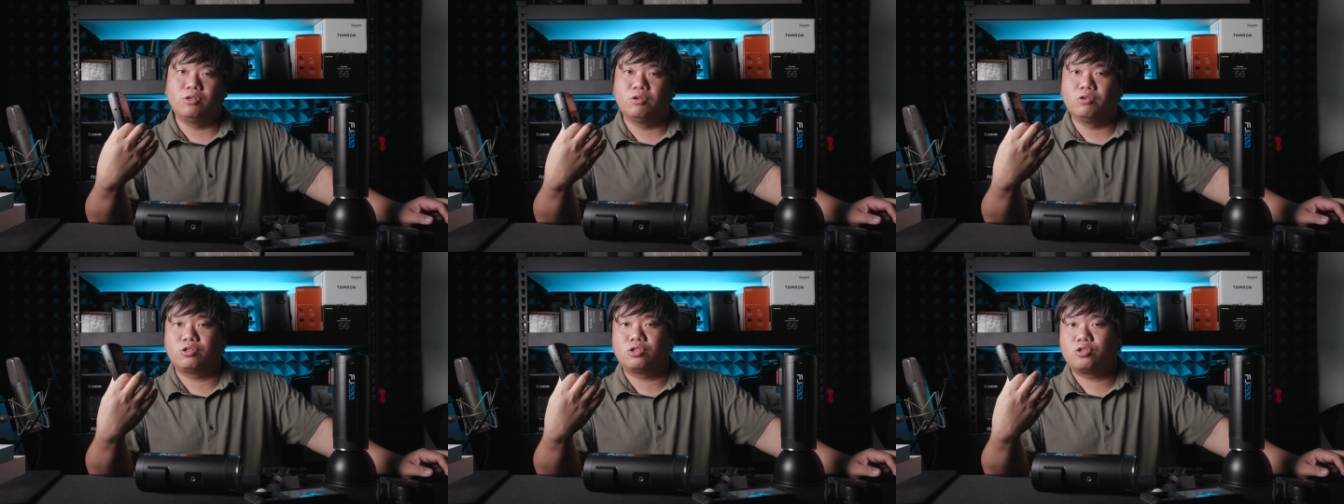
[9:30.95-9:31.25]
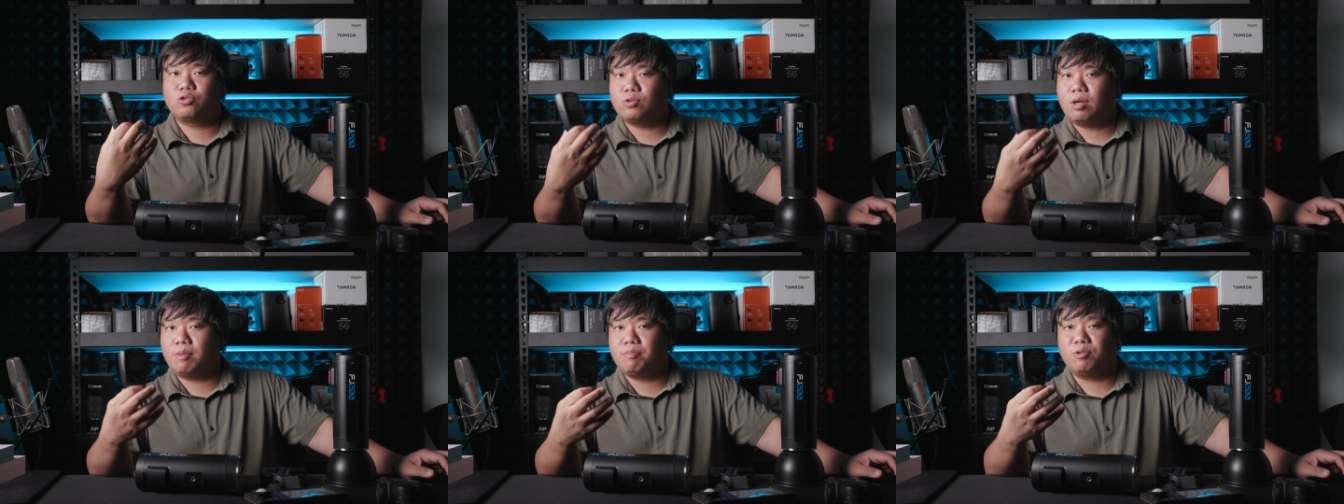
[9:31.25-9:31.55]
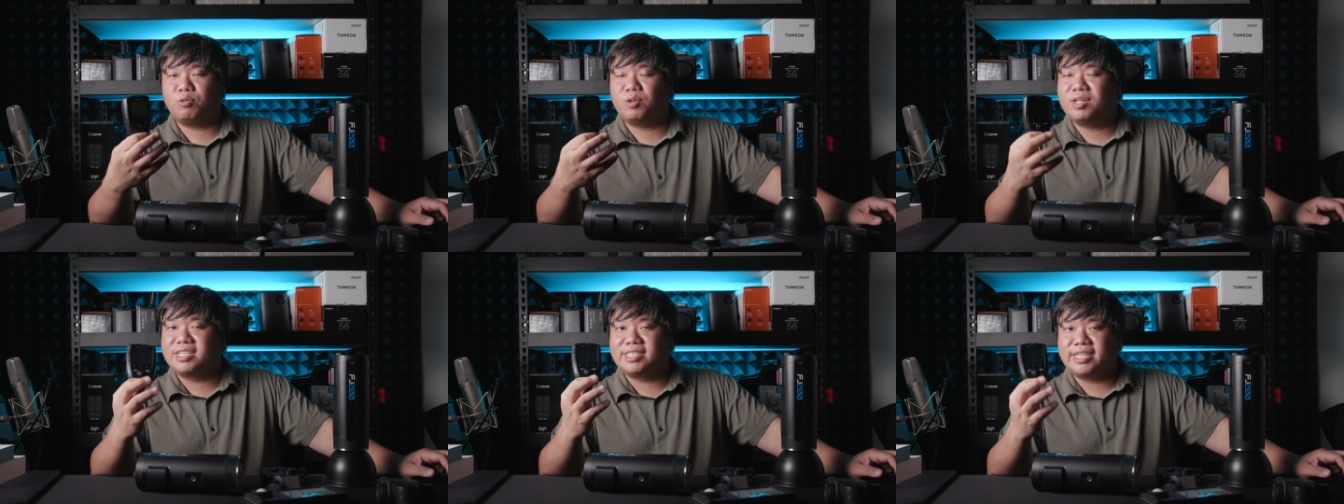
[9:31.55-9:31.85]
you know, swap
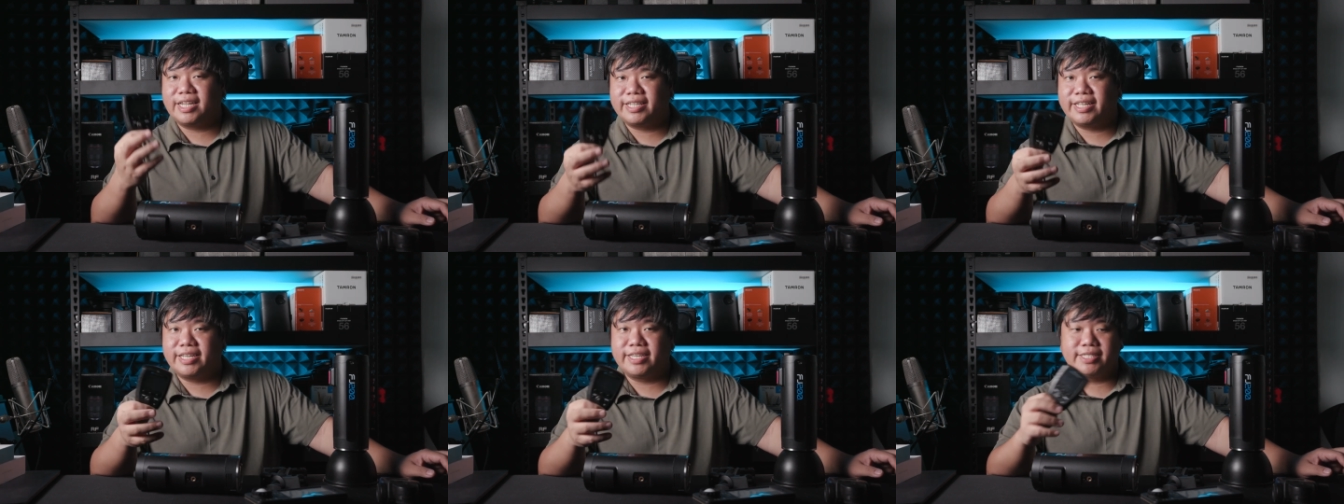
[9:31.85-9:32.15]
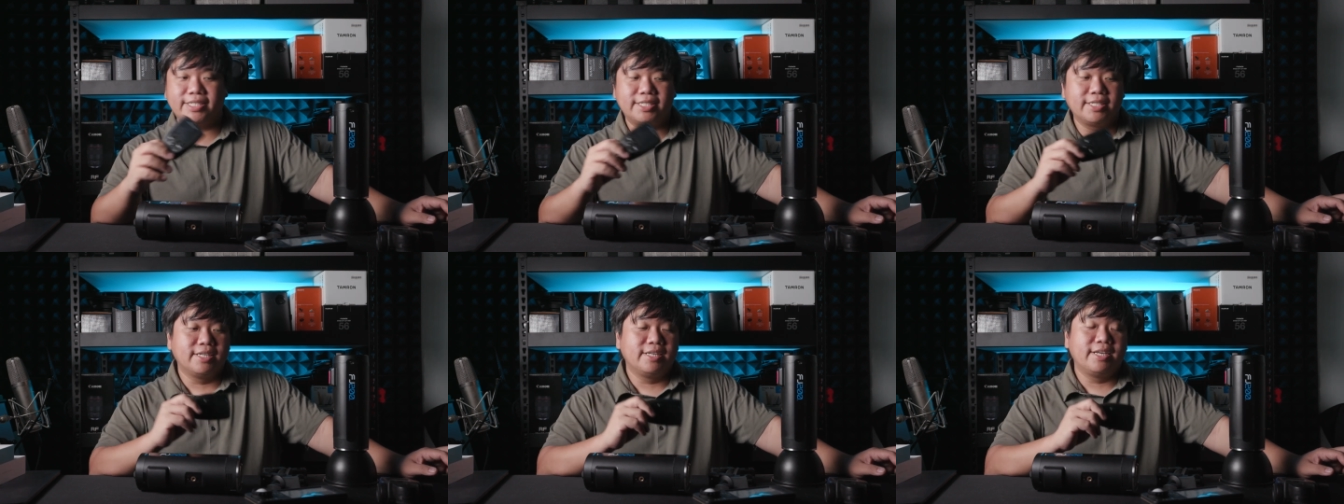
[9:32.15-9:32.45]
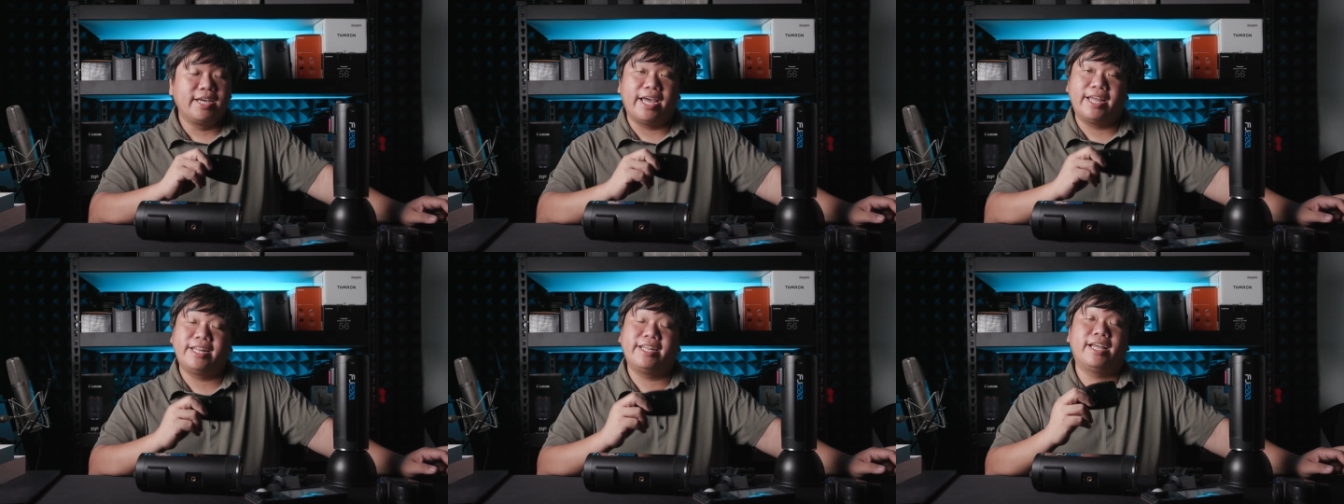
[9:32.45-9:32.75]
between the settings
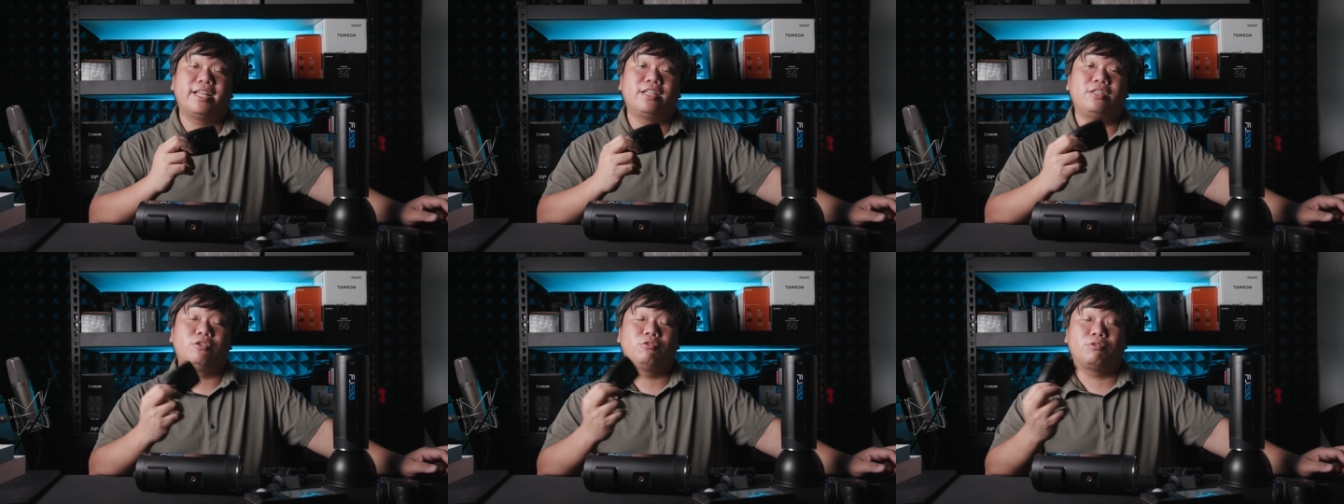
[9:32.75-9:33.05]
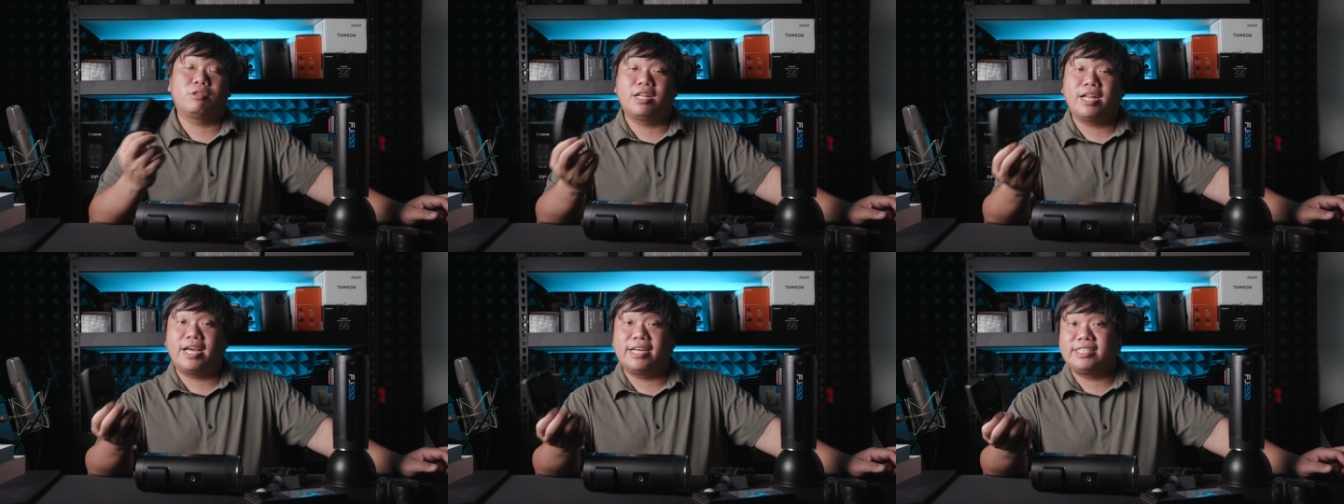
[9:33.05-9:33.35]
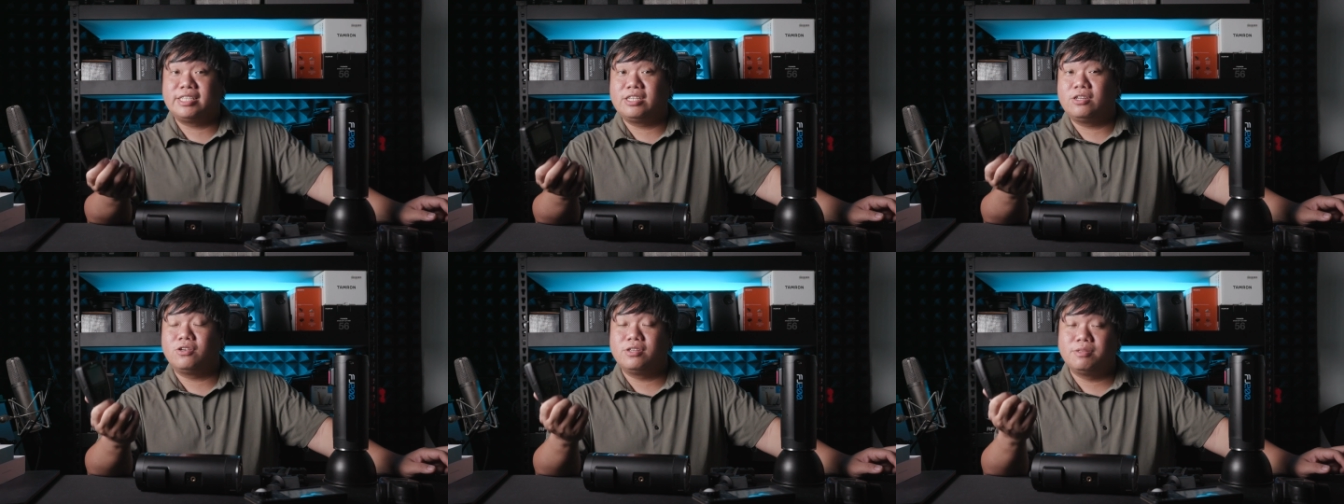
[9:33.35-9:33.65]
and then
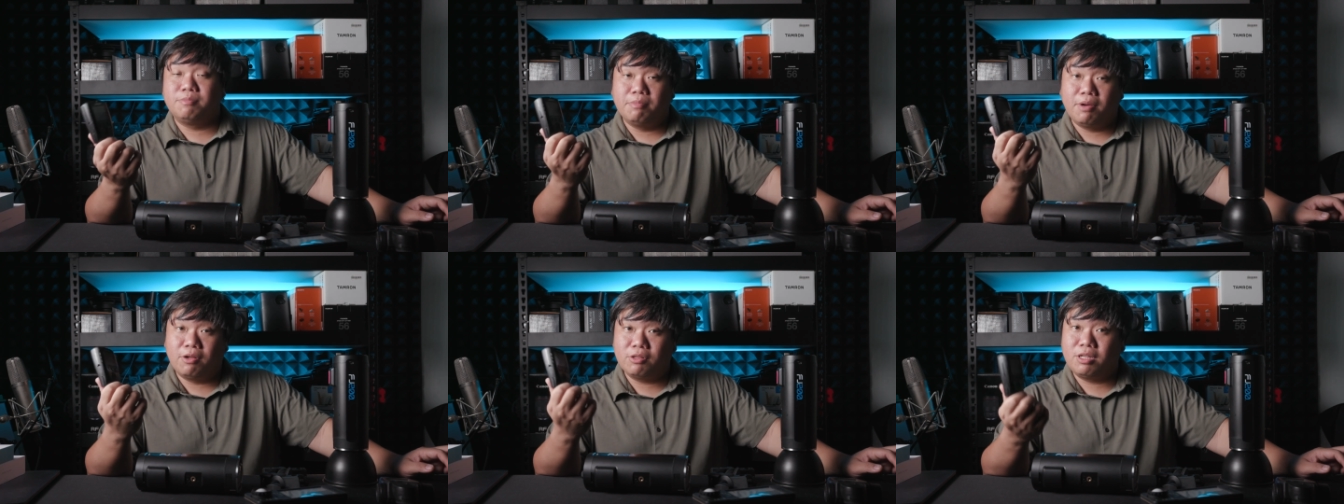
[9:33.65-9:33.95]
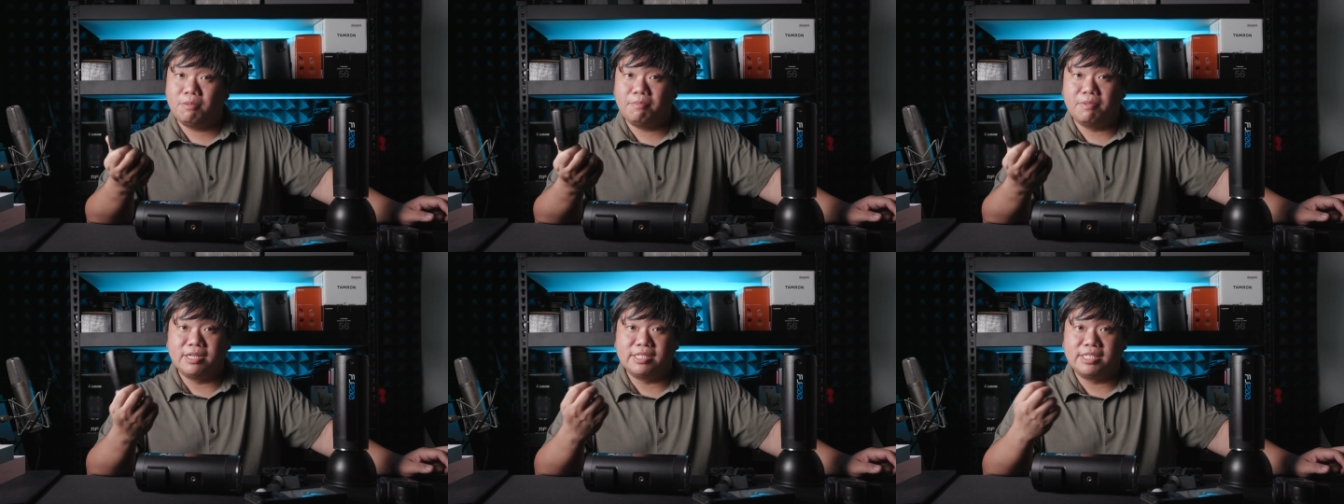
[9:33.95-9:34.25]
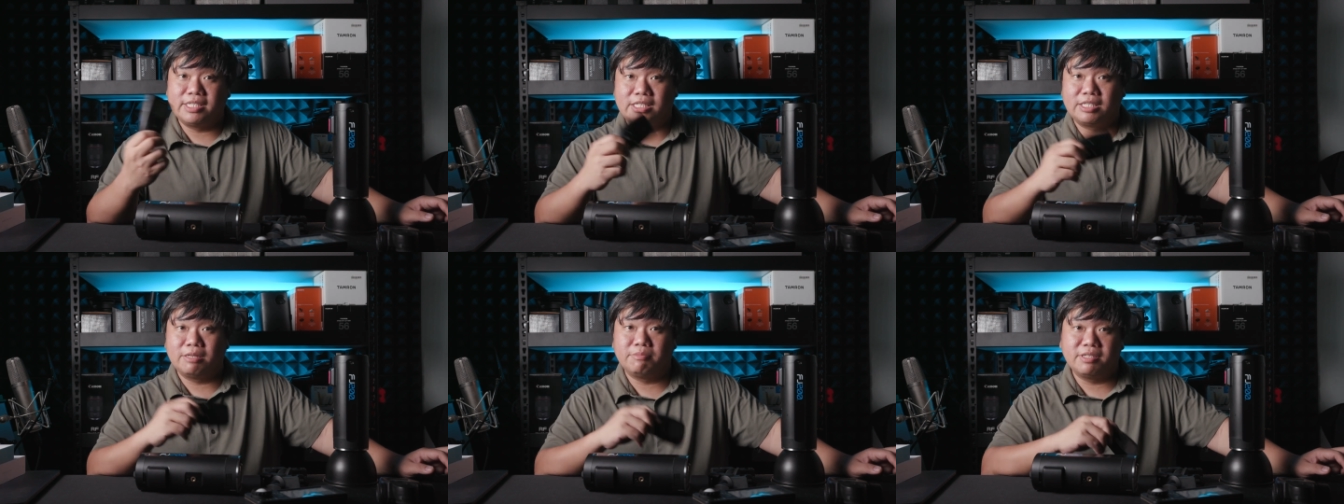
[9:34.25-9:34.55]
utilize it on multiple
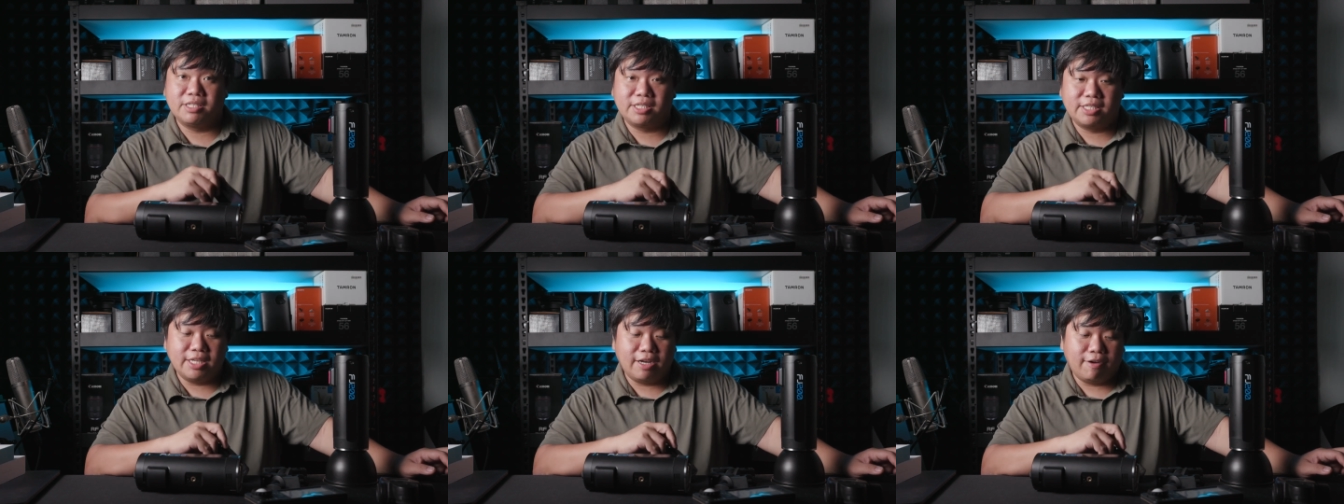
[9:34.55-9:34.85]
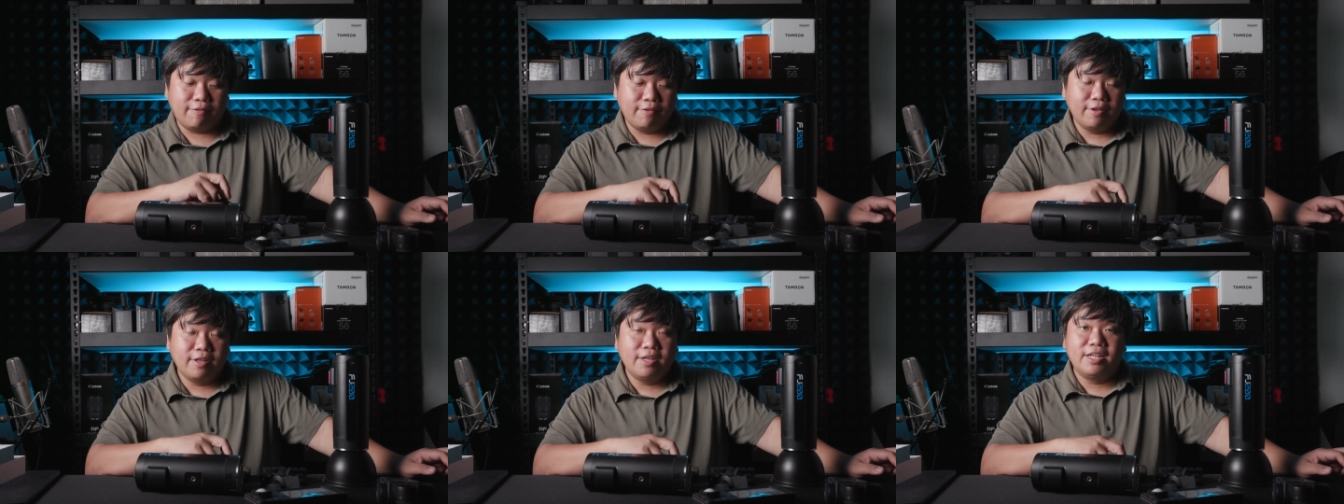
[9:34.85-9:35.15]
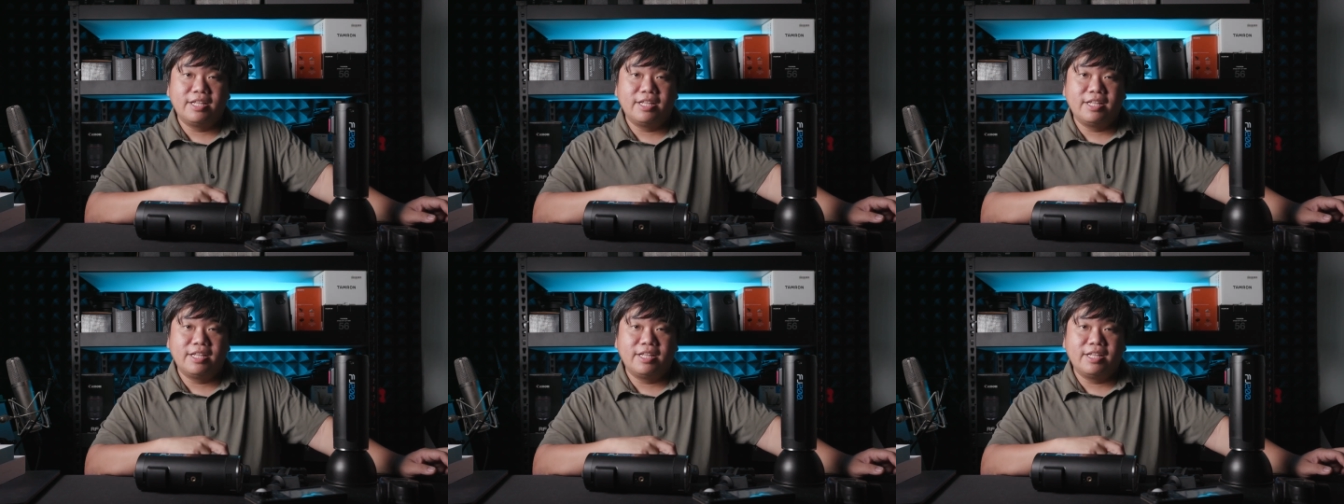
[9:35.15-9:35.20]
systems itself.